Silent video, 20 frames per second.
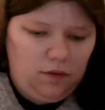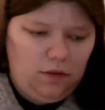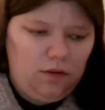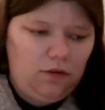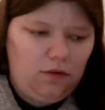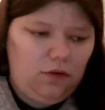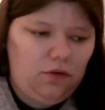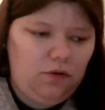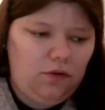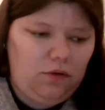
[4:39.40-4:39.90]

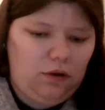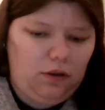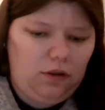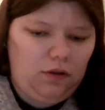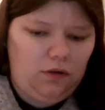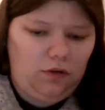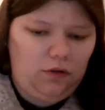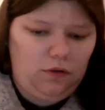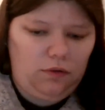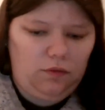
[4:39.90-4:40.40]
You
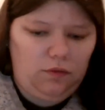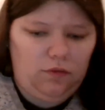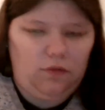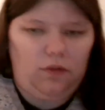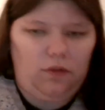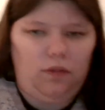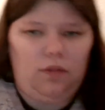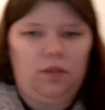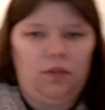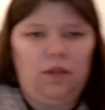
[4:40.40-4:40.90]
can use
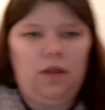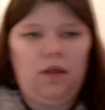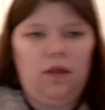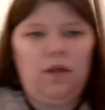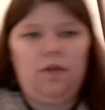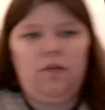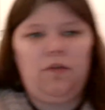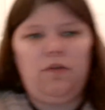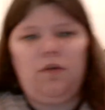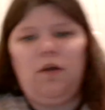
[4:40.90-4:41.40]

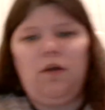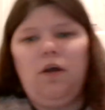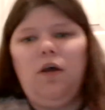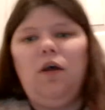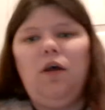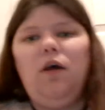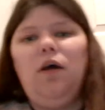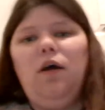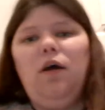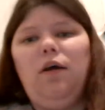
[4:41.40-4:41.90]
this
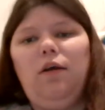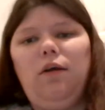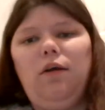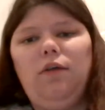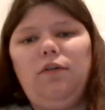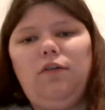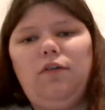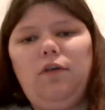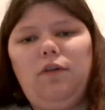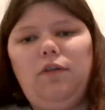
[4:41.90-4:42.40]

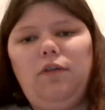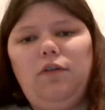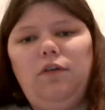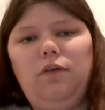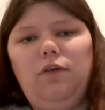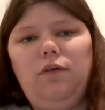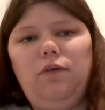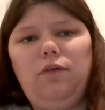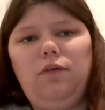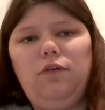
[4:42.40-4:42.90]
to
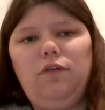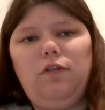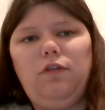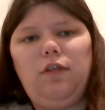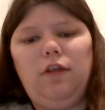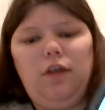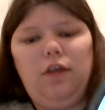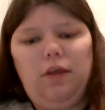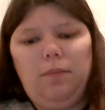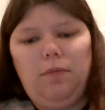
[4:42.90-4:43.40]
use the
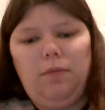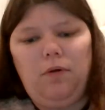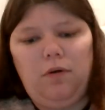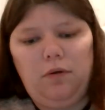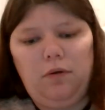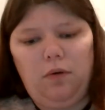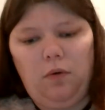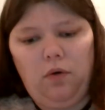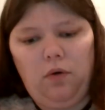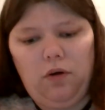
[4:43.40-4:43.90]

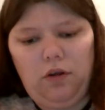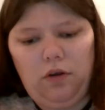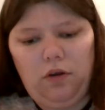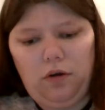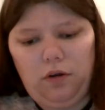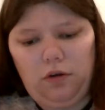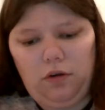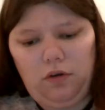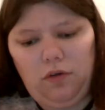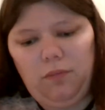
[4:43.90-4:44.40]
keyboard, or you
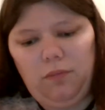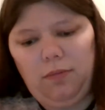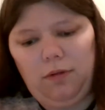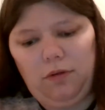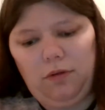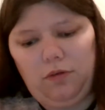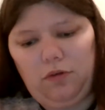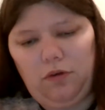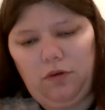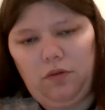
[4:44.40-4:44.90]
can do
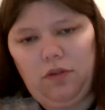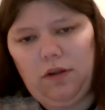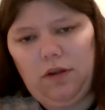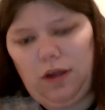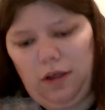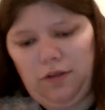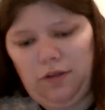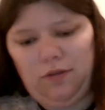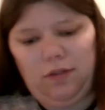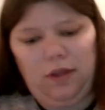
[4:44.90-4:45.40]
Bluetooth. It
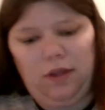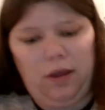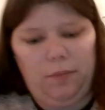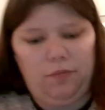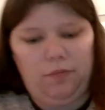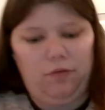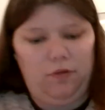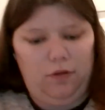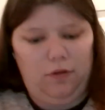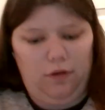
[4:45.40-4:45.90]
has the
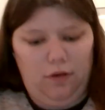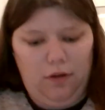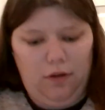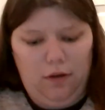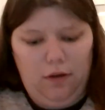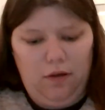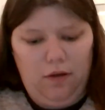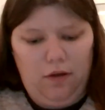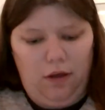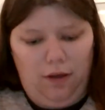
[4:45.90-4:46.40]
option
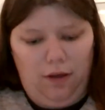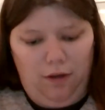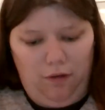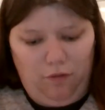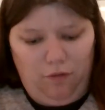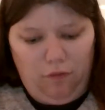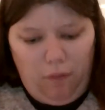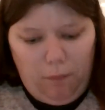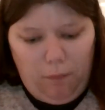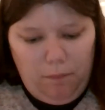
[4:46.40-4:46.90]

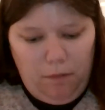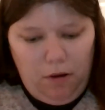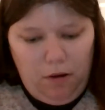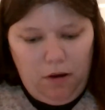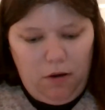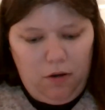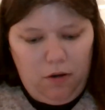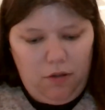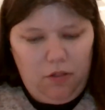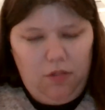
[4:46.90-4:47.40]
of
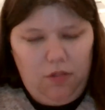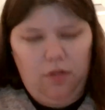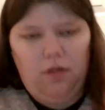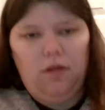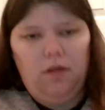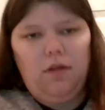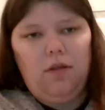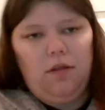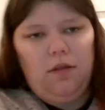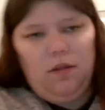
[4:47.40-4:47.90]
both.
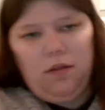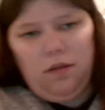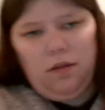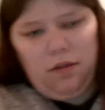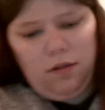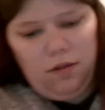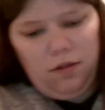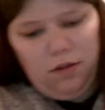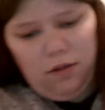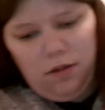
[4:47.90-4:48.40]

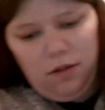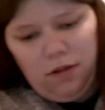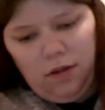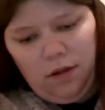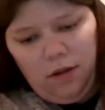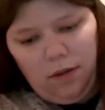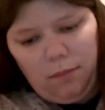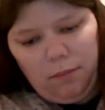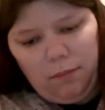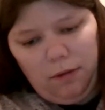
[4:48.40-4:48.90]

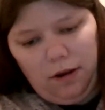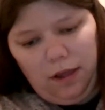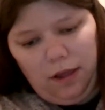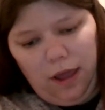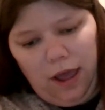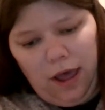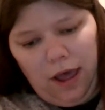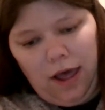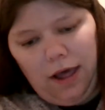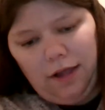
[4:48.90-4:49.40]
But it
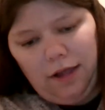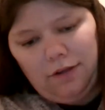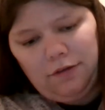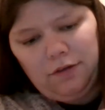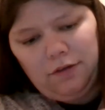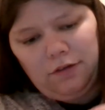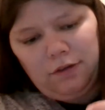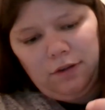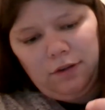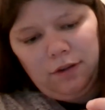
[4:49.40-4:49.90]

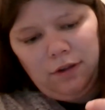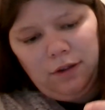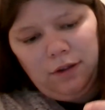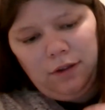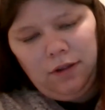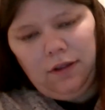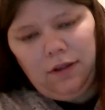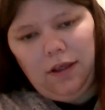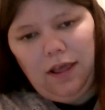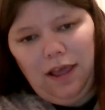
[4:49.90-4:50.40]
has
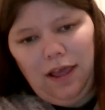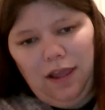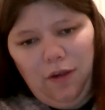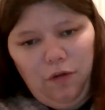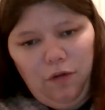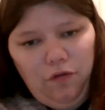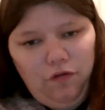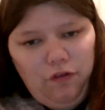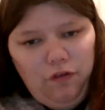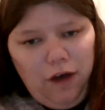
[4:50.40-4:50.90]
a
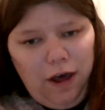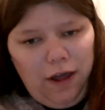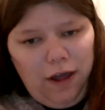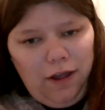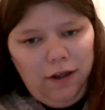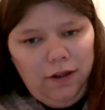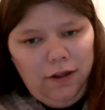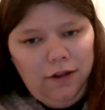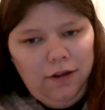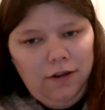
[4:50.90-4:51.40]

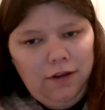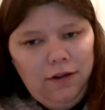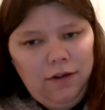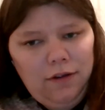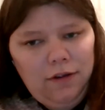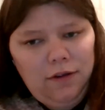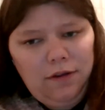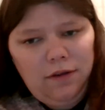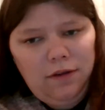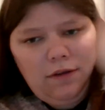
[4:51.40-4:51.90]
fire
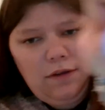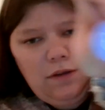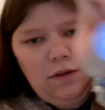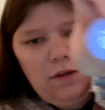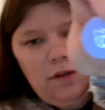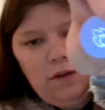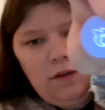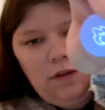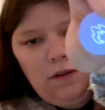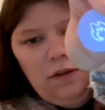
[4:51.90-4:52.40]

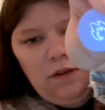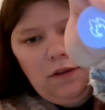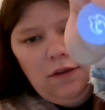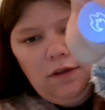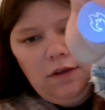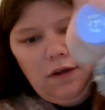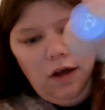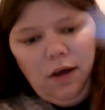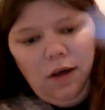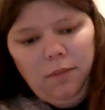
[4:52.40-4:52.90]

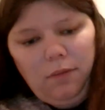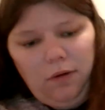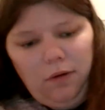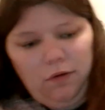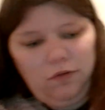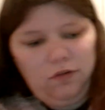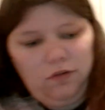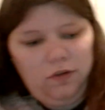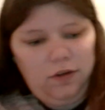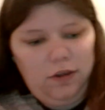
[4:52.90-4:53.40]

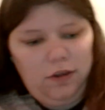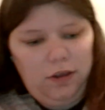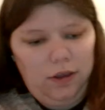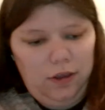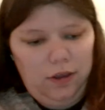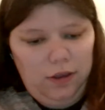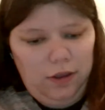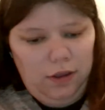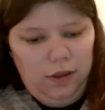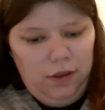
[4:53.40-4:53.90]
emoji
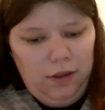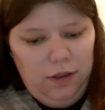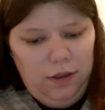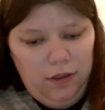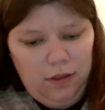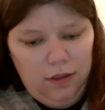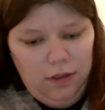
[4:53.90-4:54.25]
key,